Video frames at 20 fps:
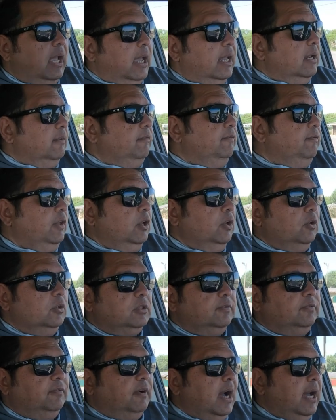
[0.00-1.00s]
and it
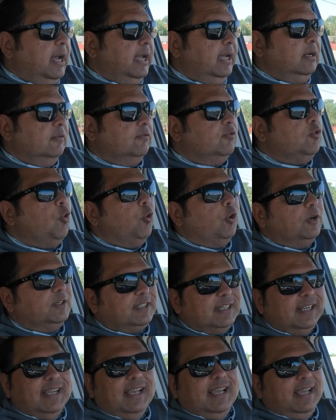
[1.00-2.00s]
feels fine. Of
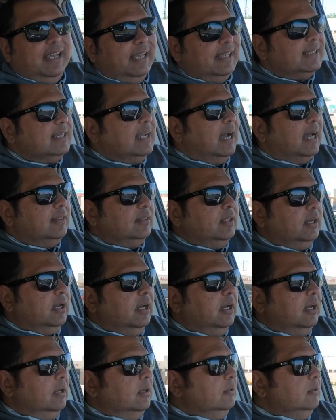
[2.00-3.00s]
course, it's got
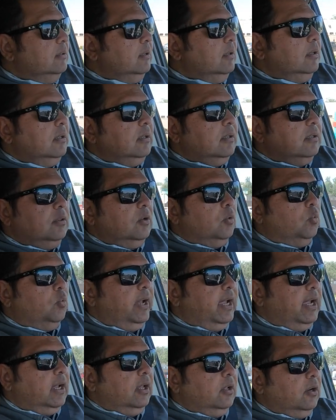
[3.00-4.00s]
the the
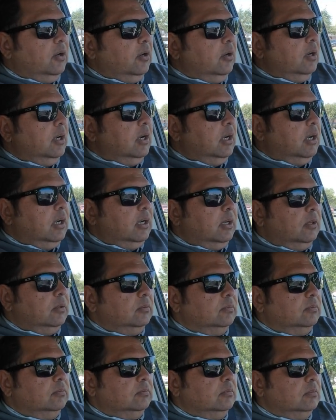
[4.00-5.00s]
regular uh,
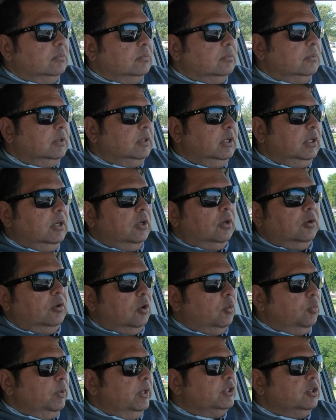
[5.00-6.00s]
you know
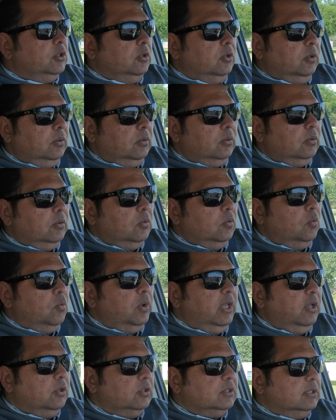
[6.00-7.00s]
original
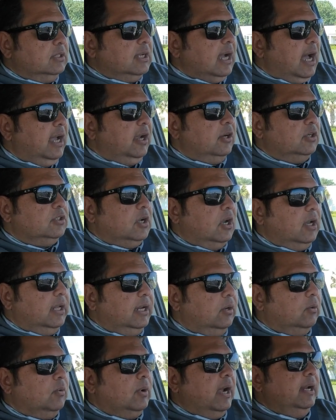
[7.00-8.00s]
wheels and tires on
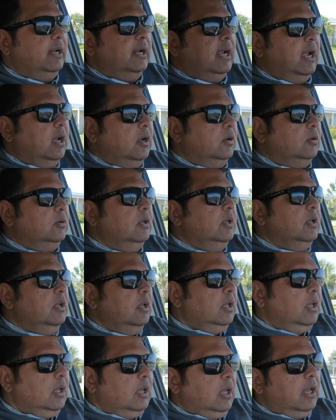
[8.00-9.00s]
it right now,
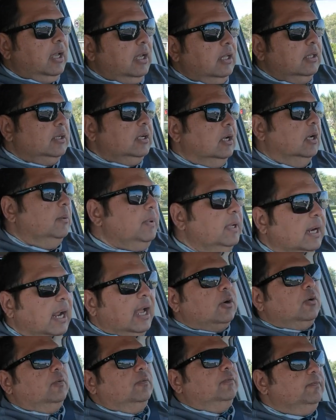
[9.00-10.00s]
and uh, but
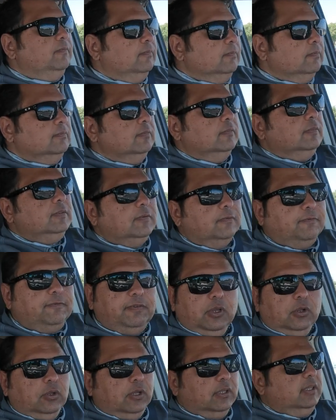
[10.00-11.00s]
I don't
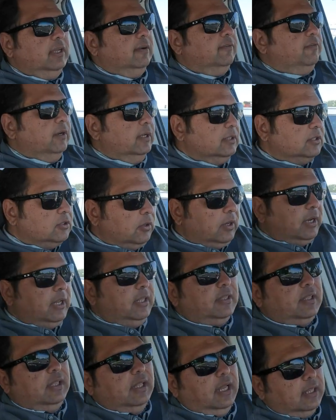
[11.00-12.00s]
feel a difference or
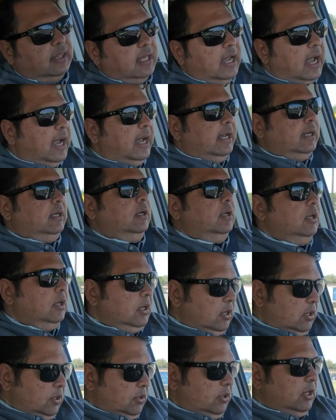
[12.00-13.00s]
anything like that.
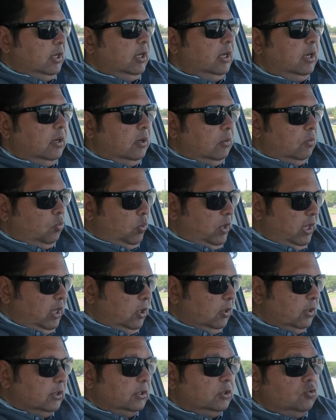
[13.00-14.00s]
The
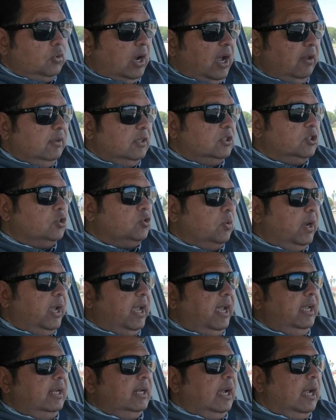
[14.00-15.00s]
wheel is driving
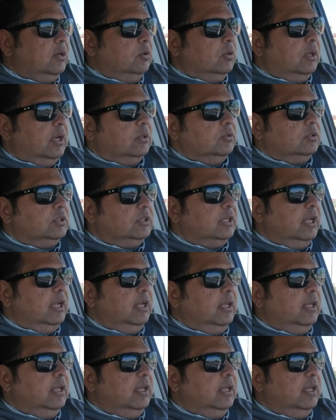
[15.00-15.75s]
straight. I don't I don't see